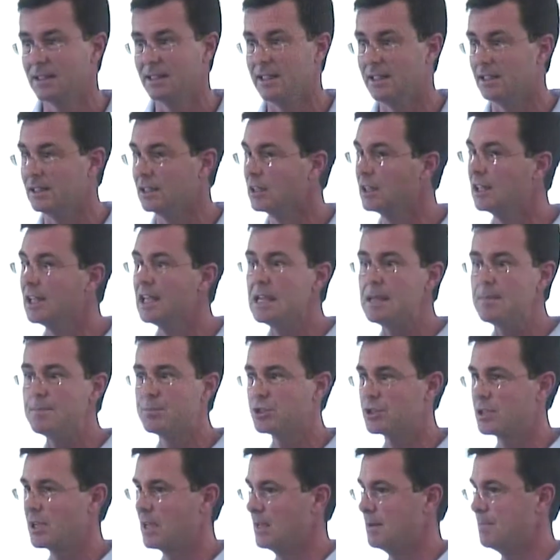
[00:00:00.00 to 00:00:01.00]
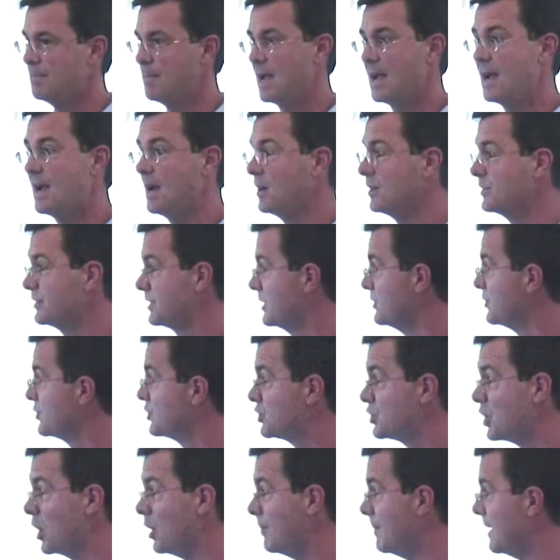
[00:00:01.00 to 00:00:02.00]
in leaps and bounds. And
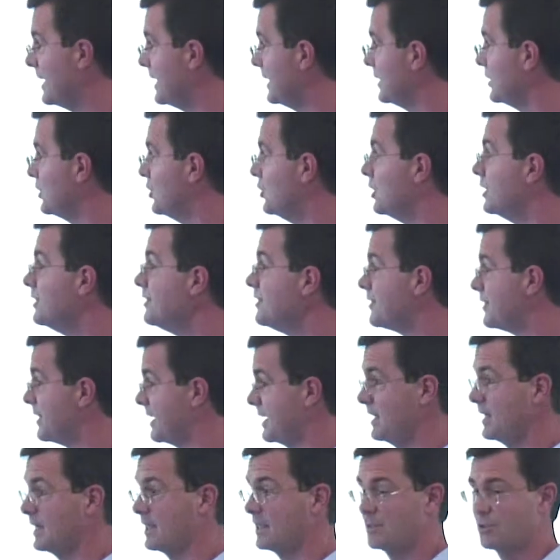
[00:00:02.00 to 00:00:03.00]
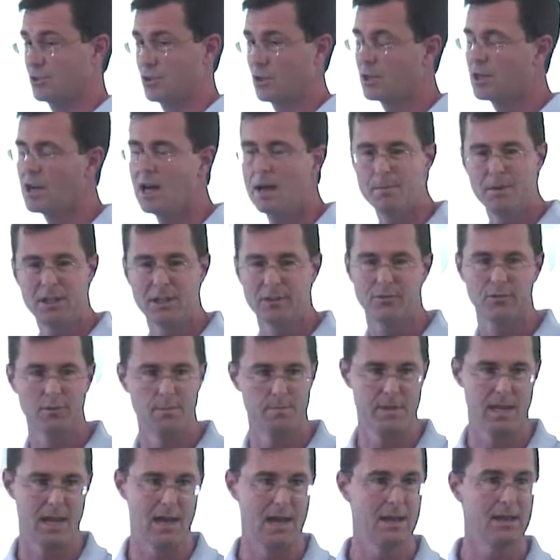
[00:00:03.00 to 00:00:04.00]
so many good things are coming
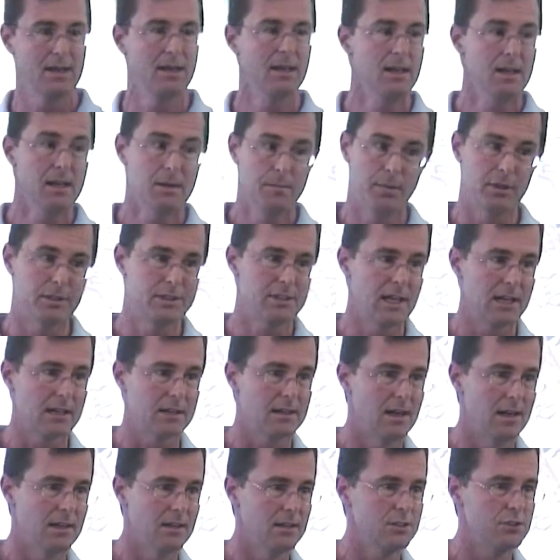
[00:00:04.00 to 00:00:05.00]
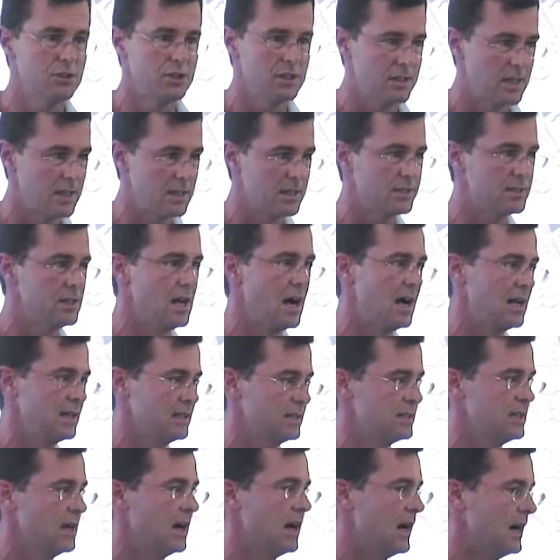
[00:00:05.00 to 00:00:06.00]
from that. But technology that is
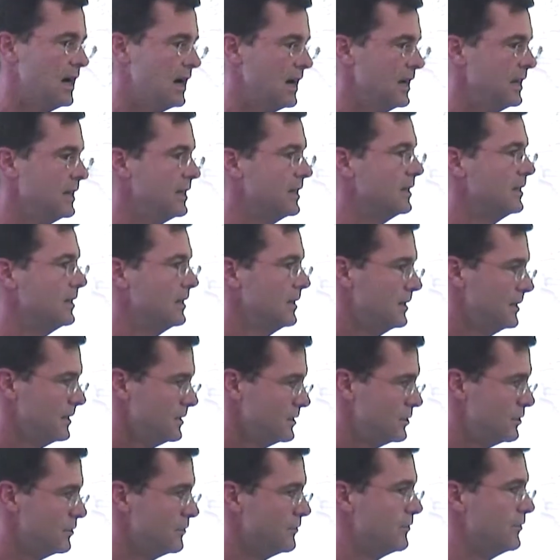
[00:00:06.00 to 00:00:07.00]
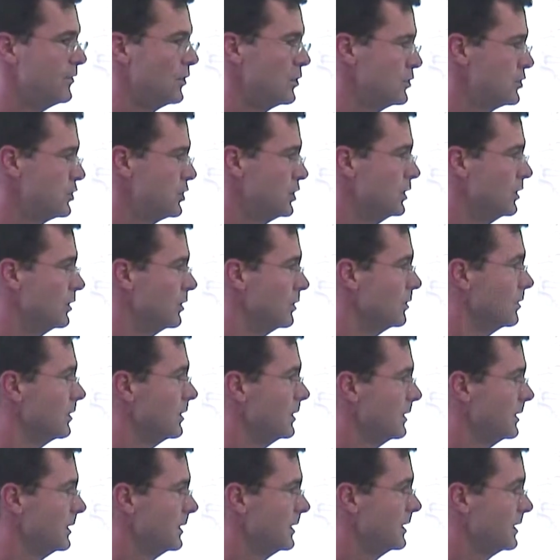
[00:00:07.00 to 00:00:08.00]
not tied to virtue
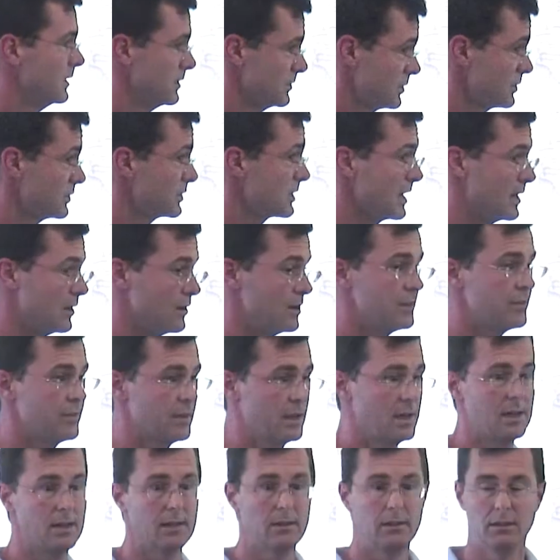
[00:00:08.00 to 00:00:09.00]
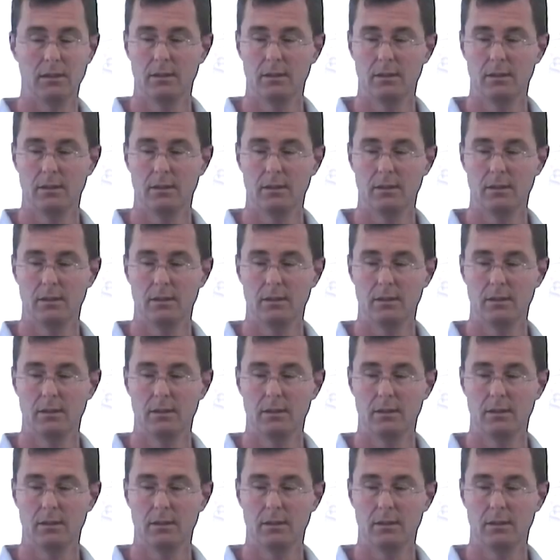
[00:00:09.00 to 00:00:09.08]
is a scary thing.